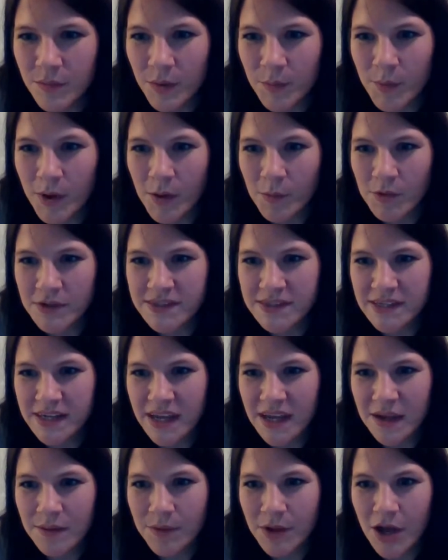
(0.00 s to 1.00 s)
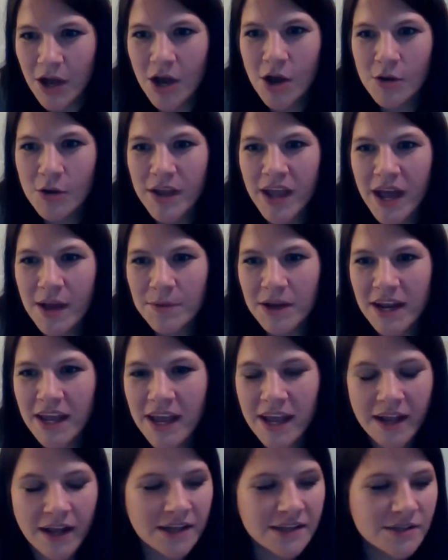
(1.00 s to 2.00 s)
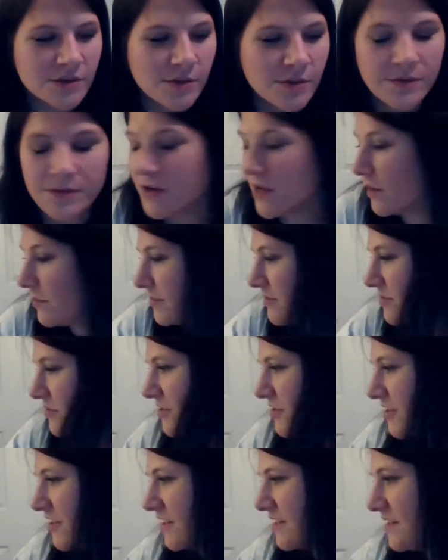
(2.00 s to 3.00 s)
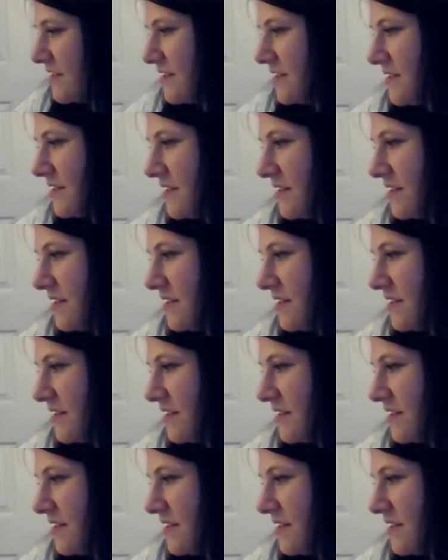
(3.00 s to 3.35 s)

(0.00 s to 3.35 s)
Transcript: My mom wants the cameo. Oh, yeah, I'm going to hang on to it for now, Patricia.